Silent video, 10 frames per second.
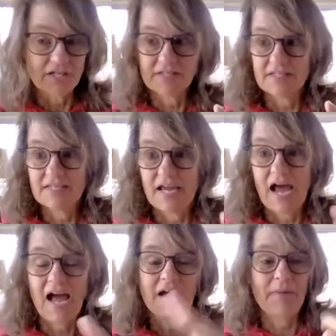It doesn't say
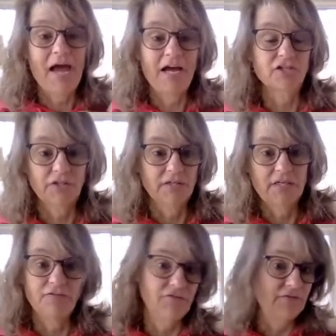I'm
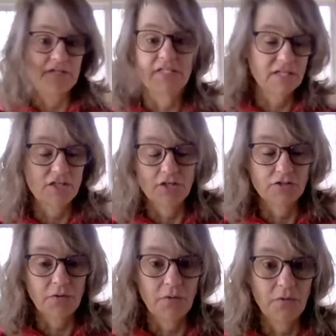actually 56
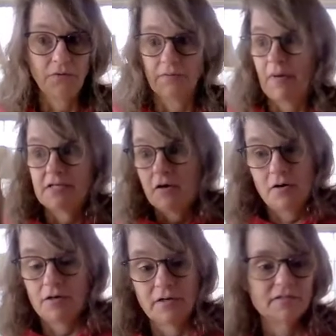years old and my
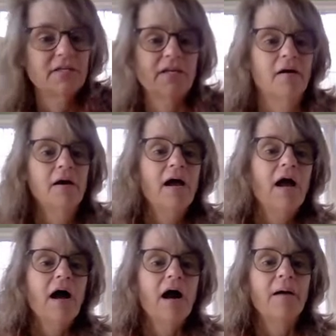daughter is,
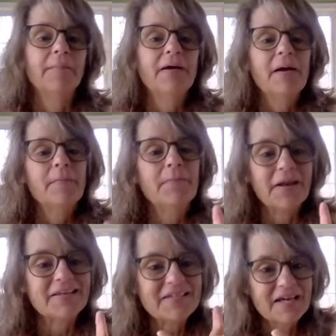
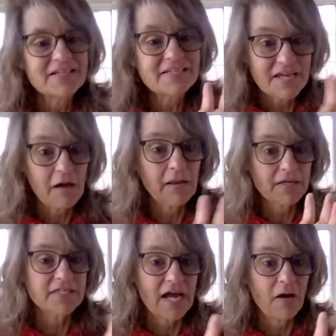but it does tell
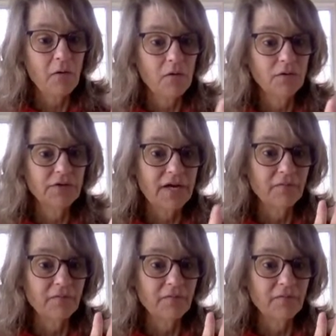us how old